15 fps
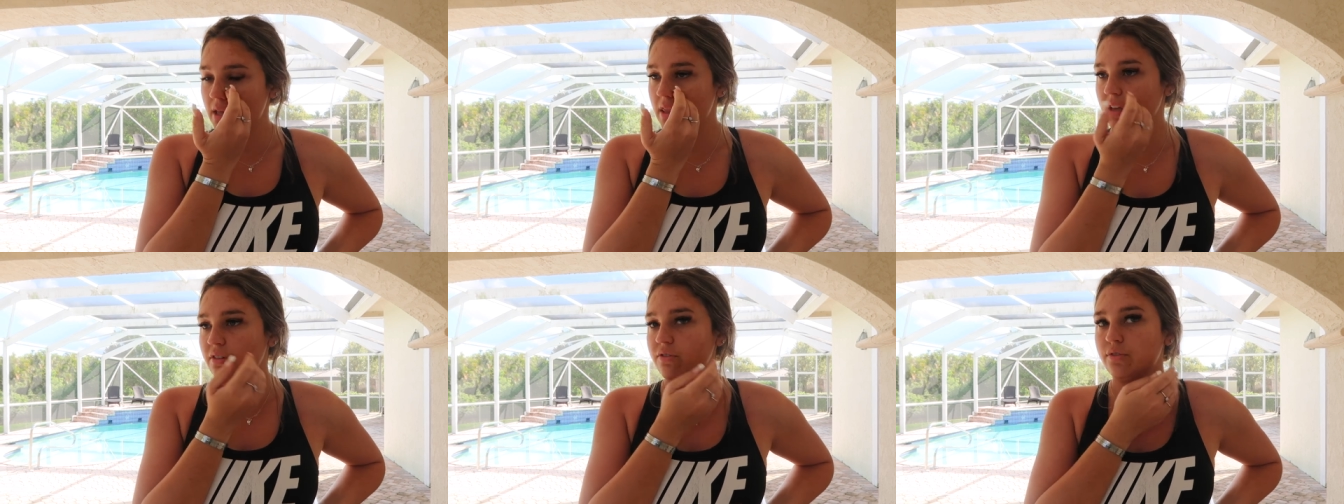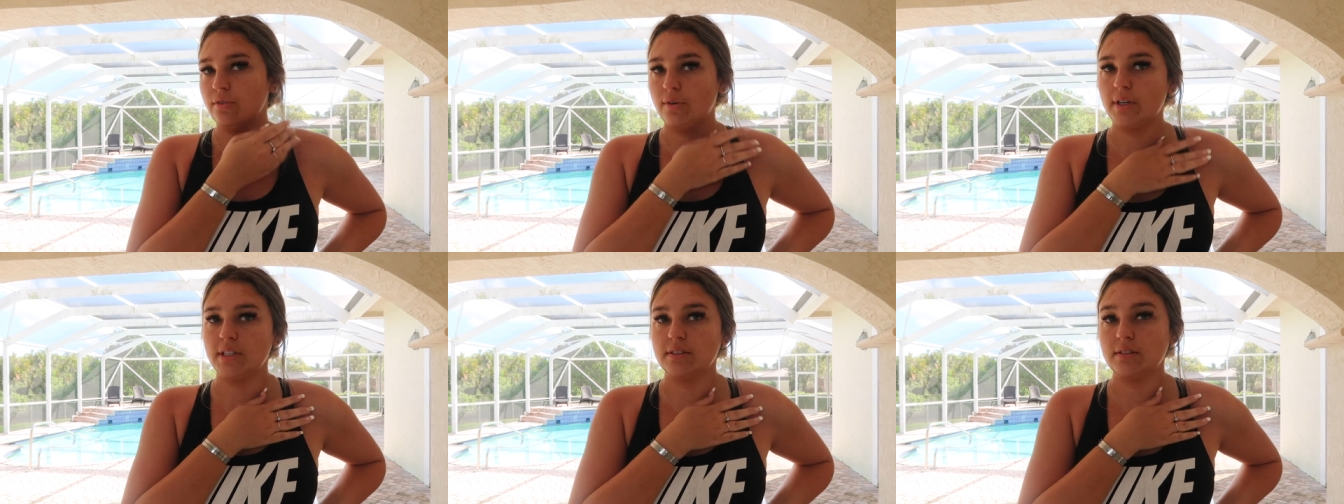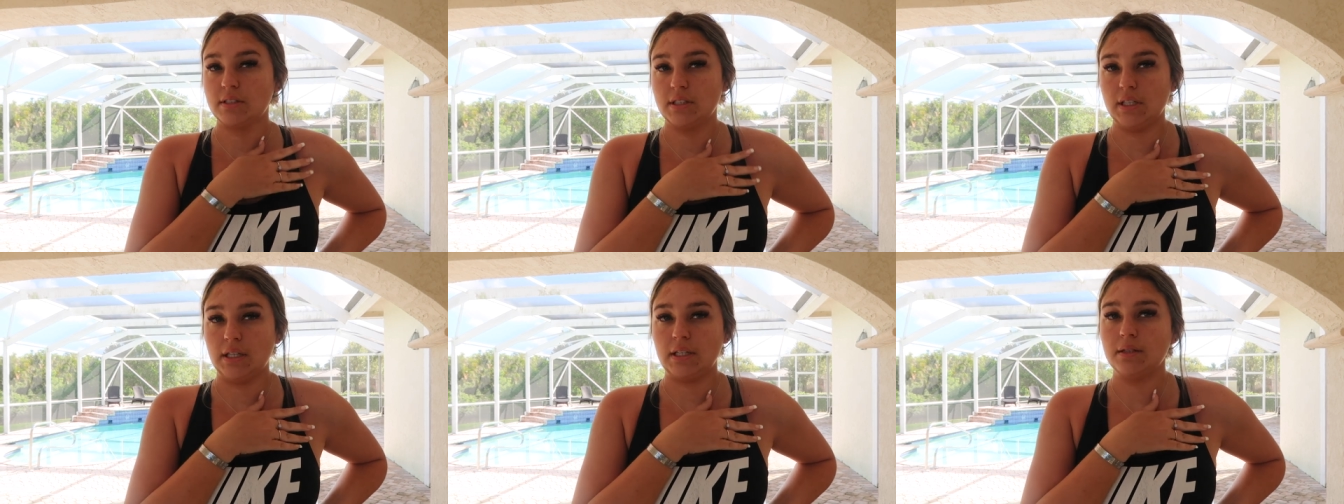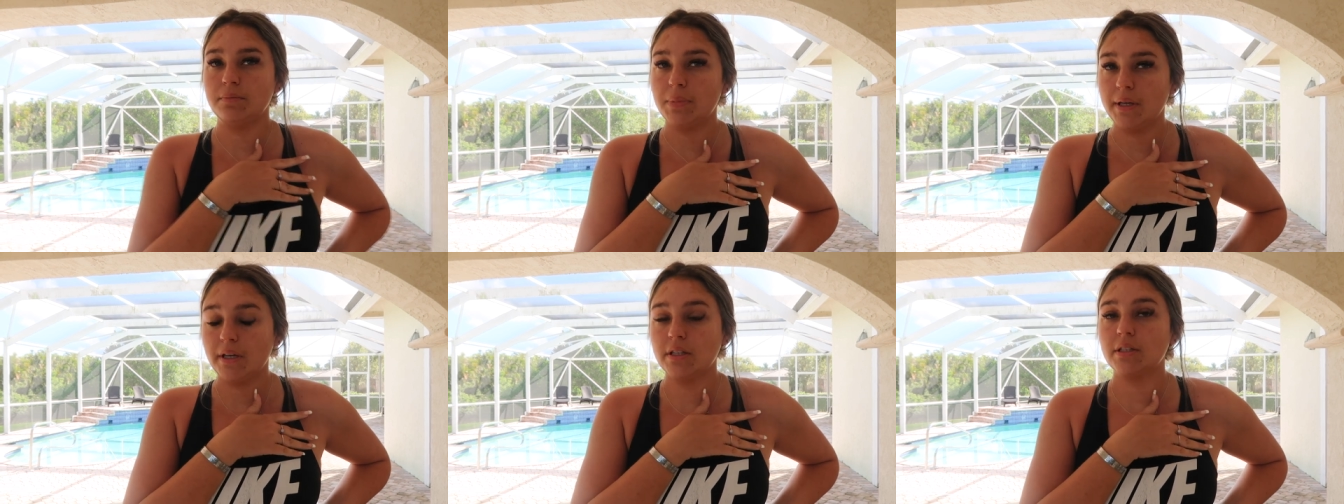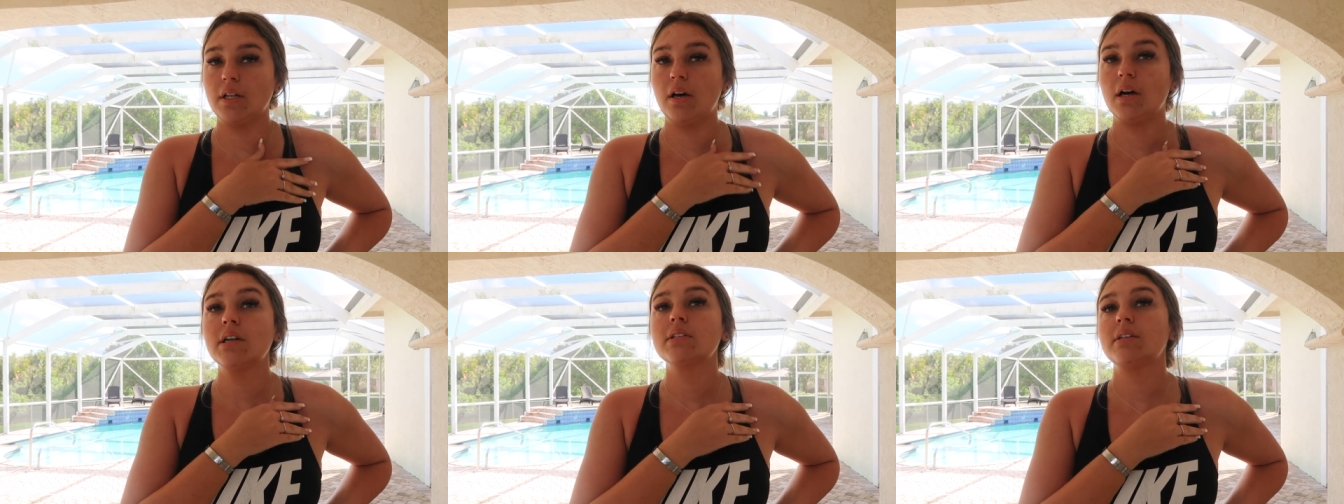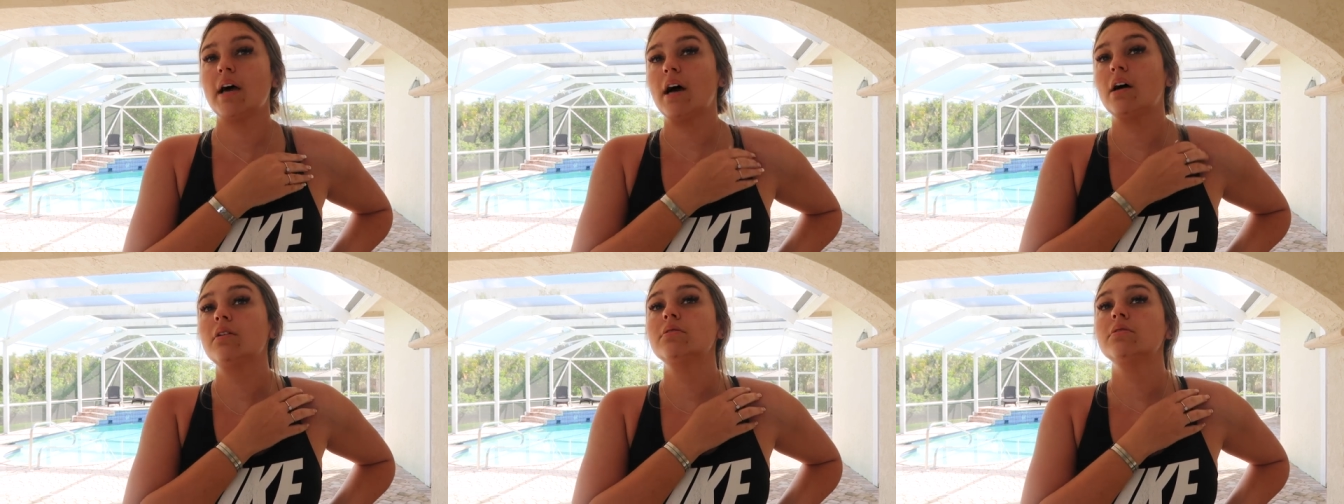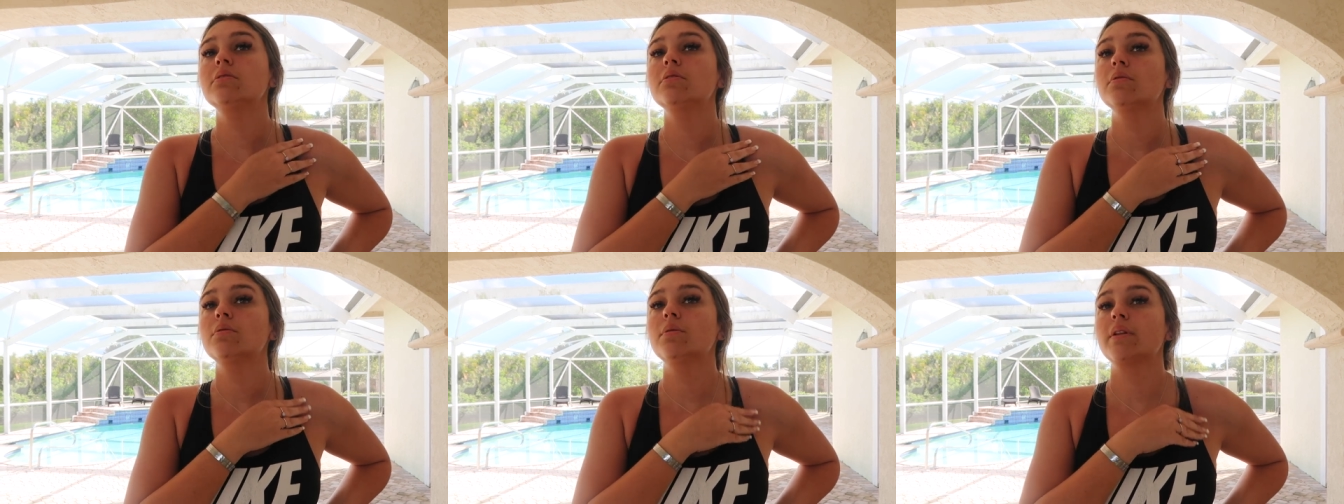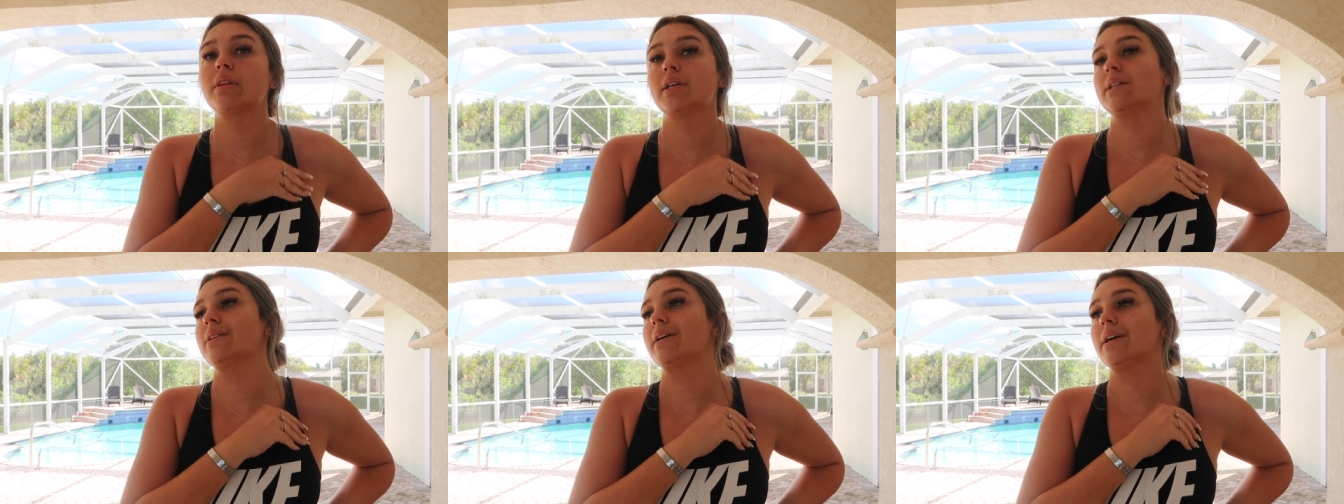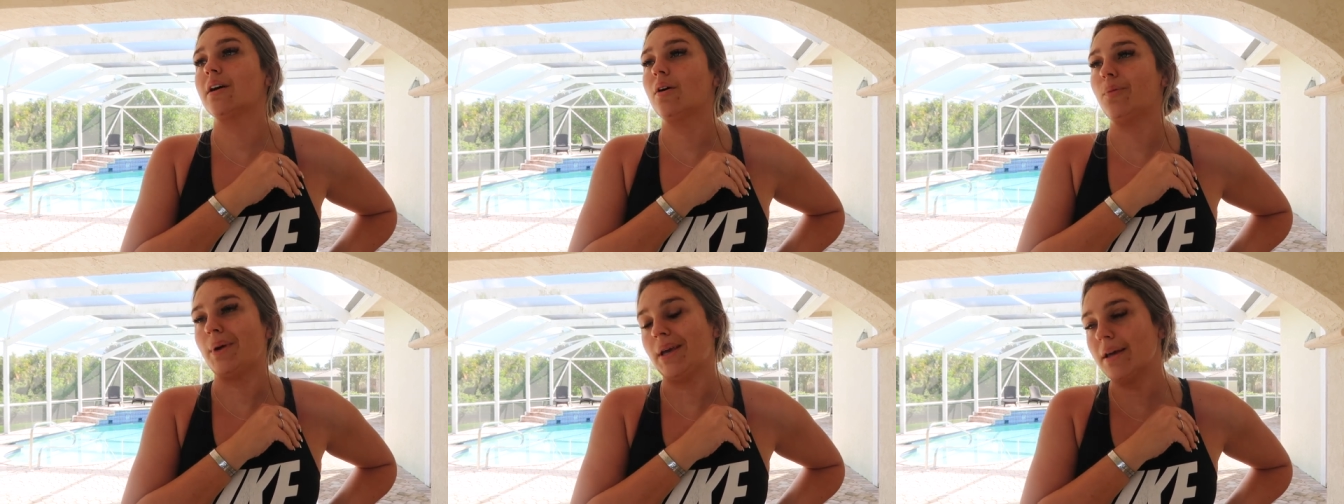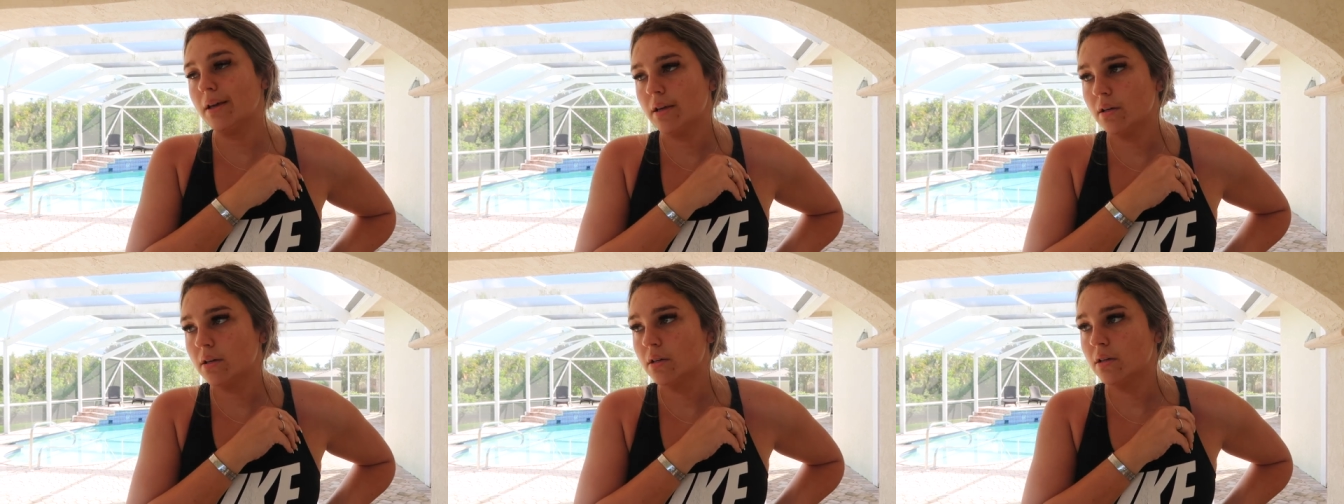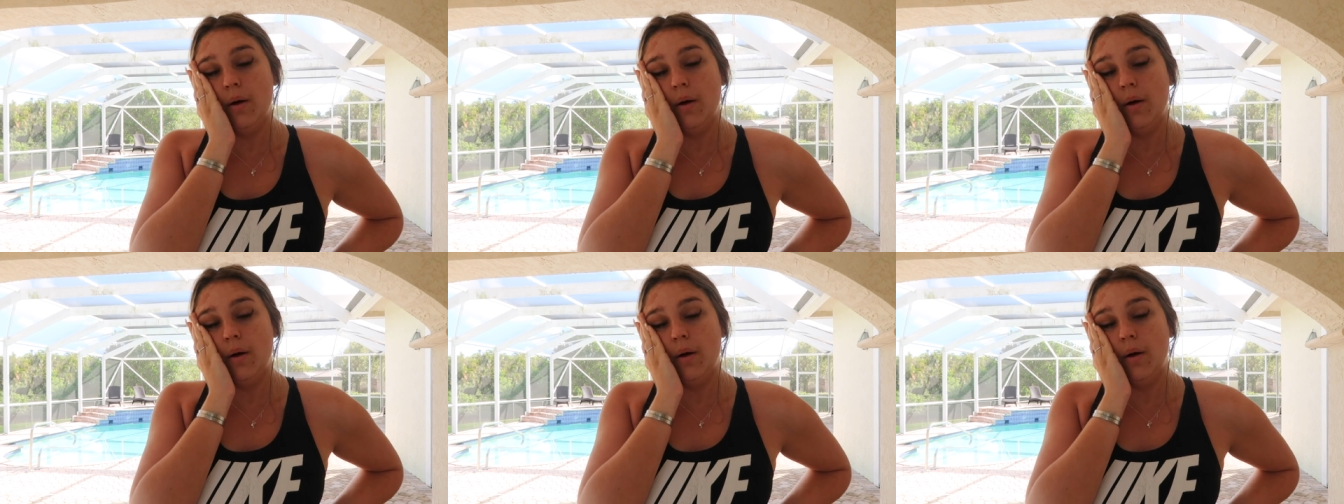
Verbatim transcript: I think Florida's gonna be on lockdown within like a week.